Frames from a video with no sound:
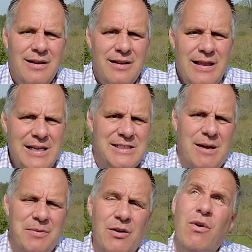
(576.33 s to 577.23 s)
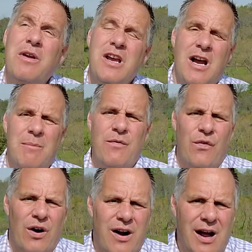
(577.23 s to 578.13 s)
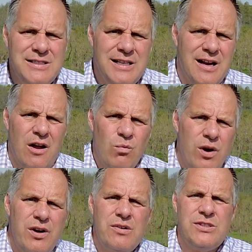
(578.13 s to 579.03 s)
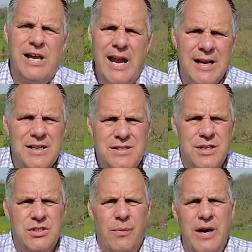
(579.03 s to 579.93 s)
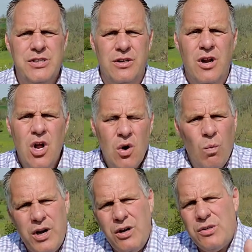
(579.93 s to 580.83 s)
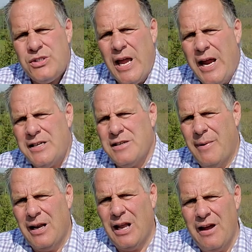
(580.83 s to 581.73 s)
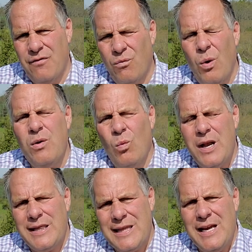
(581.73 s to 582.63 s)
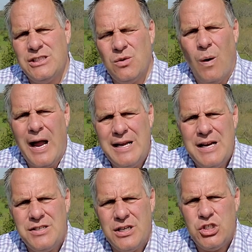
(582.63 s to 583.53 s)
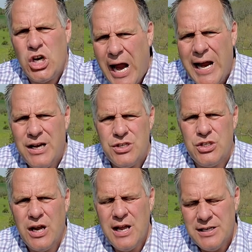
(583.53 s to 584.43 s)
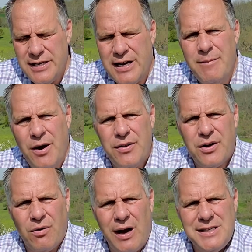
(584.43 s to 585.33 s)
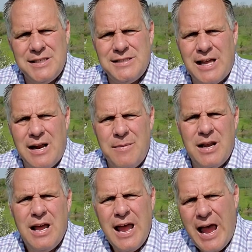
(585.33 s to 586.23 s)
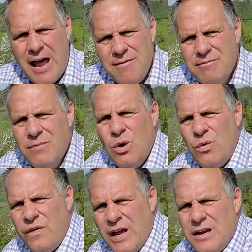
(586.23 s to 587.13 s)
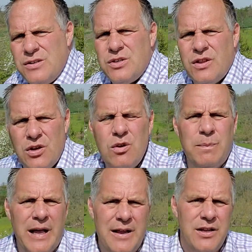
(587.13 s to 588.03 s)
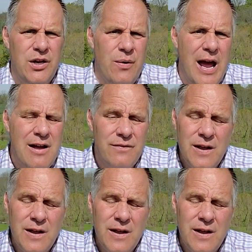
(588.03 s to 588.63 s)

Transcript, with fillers: That's something where you come before God and say, God, what are you saying in the situation? What are you saying to my life? What, what things do I need to change to come out of the crisis that I'm in and move into the new plan that you have?